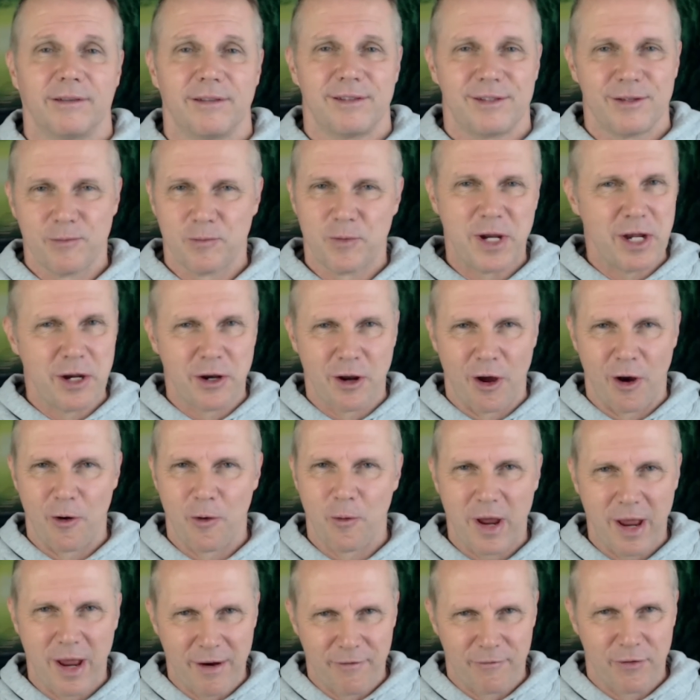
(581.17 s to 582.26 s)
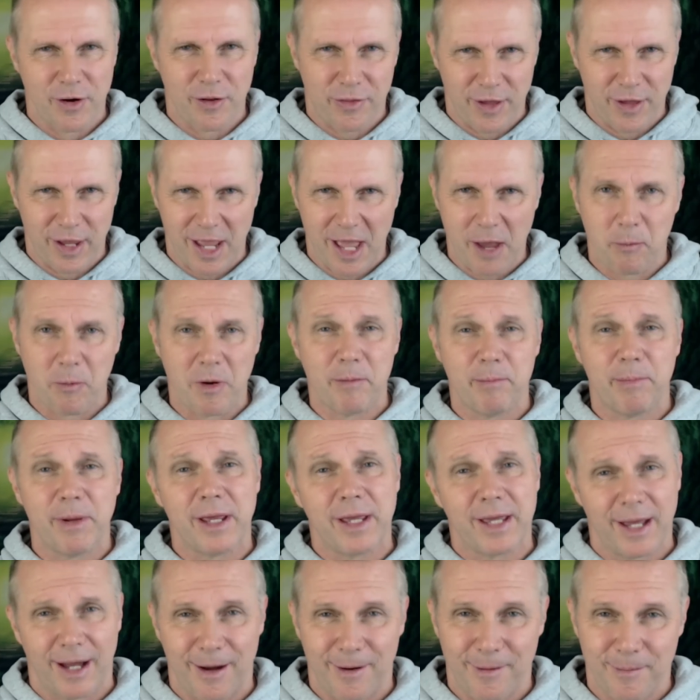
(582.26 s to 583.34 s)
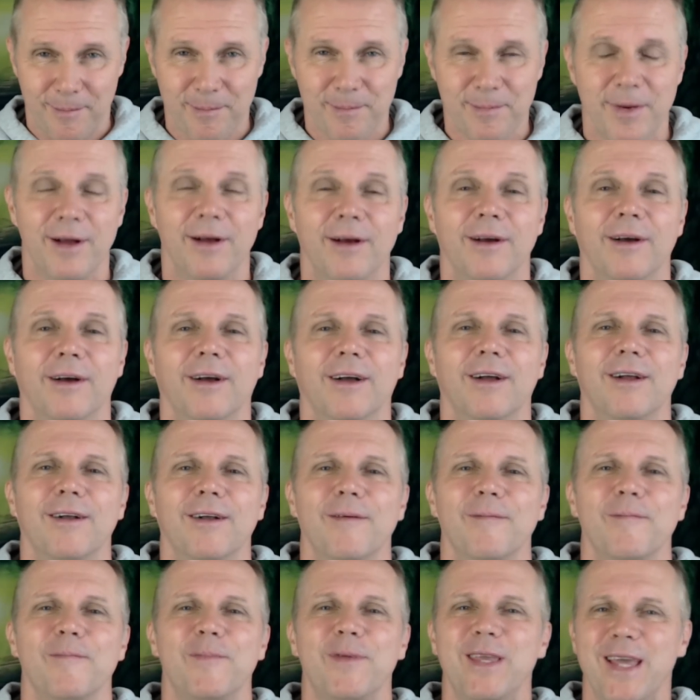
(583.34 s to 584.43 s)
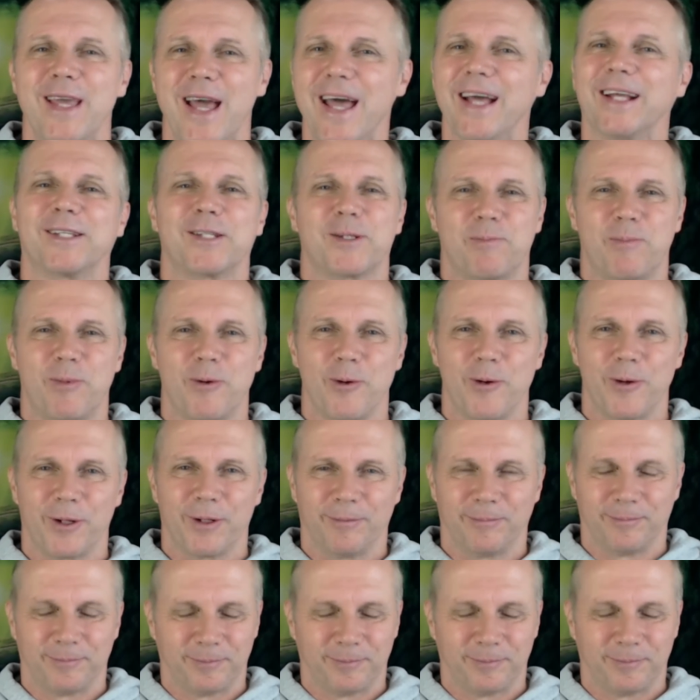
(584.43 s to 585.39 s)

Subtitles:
that we know everything, and we become the expert.